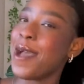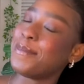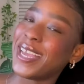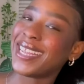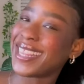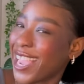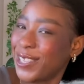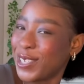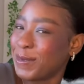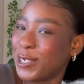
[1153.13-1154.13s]
But thank
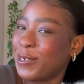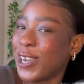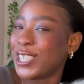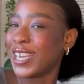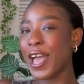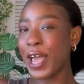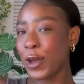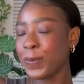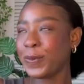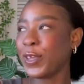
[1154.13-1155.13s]
you so much for watching. I
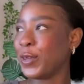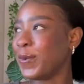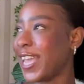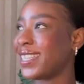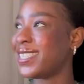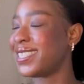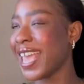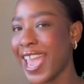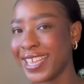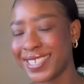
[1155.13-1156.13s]
hope you were
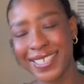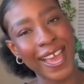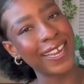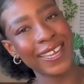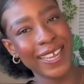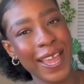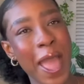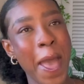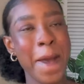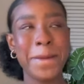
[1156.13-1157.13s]
entertained slightly
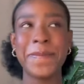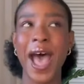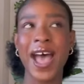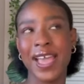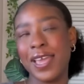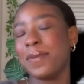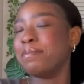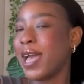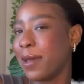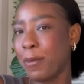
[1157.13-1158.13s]
by
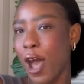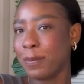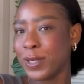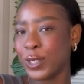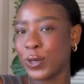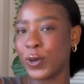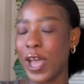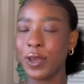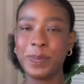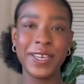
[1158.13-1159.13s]
my apartment tour.
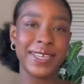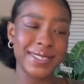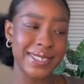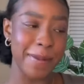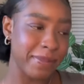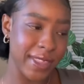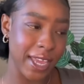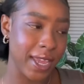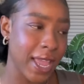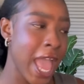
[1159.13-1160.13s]
I hope you learned
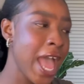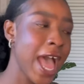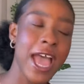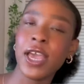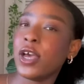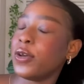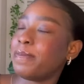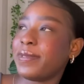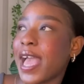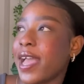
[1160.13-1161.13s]
something. I
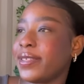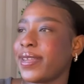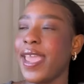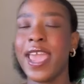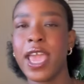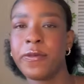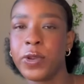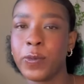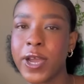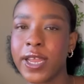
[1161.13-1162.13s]
hope that
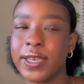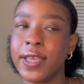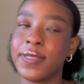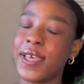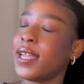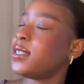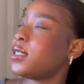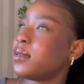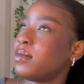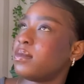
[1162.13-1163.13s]
everyone
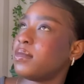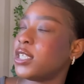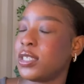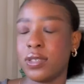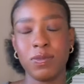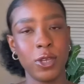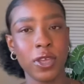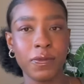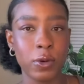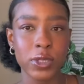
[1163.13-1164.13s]
that is
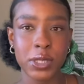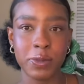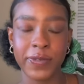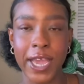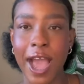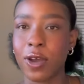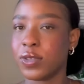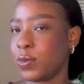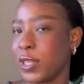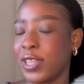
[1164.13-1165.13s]
looking forward to moving
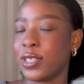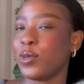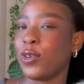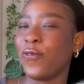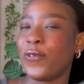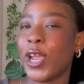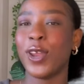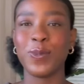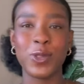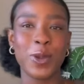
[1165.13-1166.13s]
out, whether that's with your
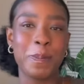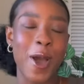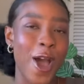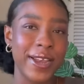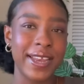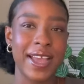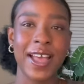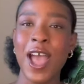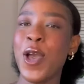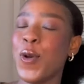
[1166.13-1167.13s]
friend, with your
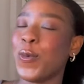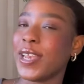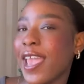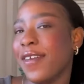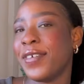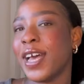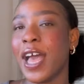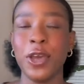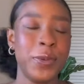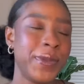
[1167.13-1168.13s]
partner, whatever,
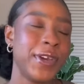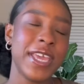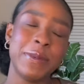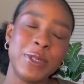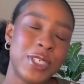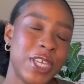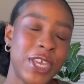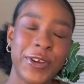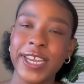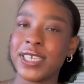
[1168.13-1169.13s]
I hope you are able to
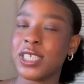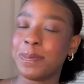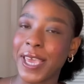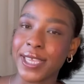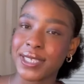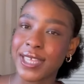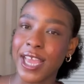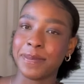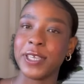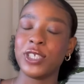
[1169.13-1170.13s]
curate a space
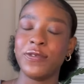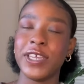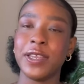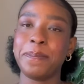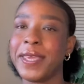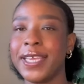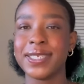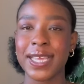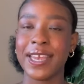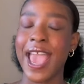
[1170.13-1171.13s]
that makes you feel at
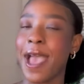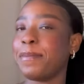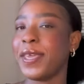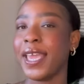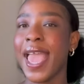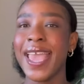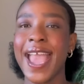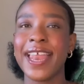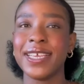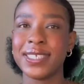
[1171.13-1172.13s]
peace and happy
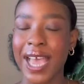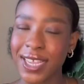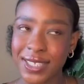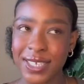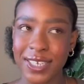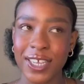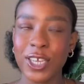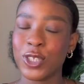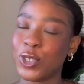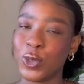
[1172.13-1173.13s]
and excited
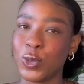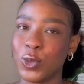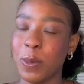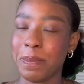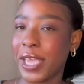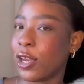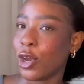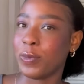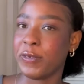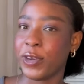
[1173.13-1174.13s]
to be at
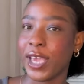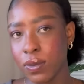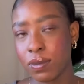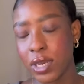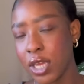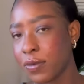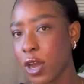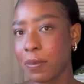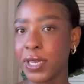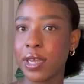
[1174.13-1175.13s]
home every day. Leave a
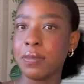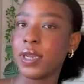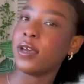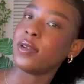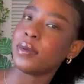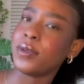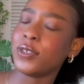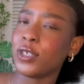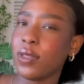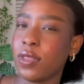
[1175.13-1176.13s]
comment down below. Let me know
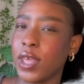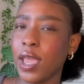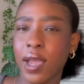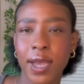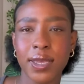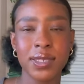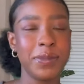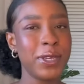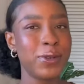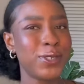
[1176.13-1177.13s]
what you think, guys. Let
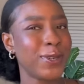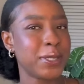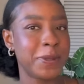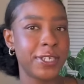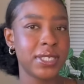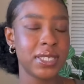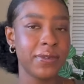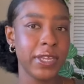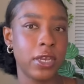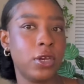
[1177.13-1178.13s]
me know what your experience is
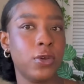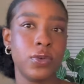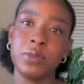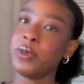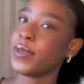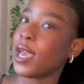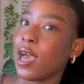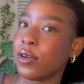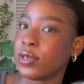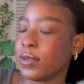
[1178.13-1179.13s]
living alone or moving
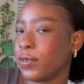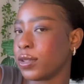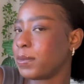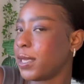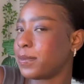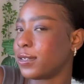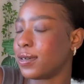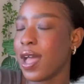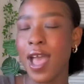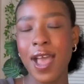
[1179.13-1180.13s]
out or living with
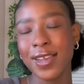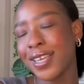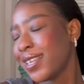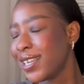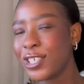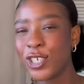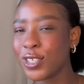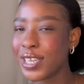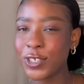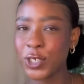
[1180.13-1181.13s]
people. Like, let's
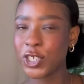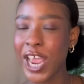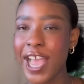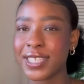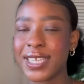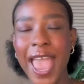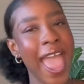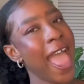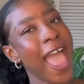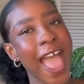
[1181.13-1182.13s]
just chat.
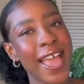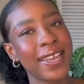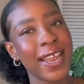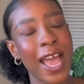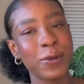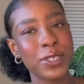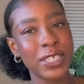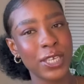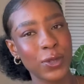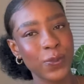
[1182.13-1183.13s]
and I will
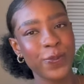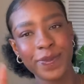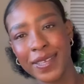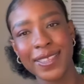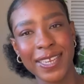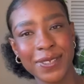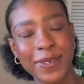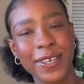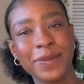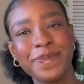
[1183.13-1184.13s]
see you in the next
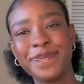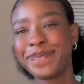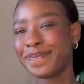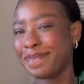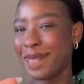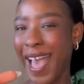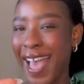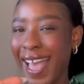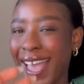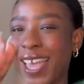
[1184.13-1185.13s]
video.
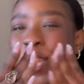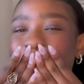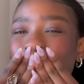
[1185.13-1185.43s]
Bye.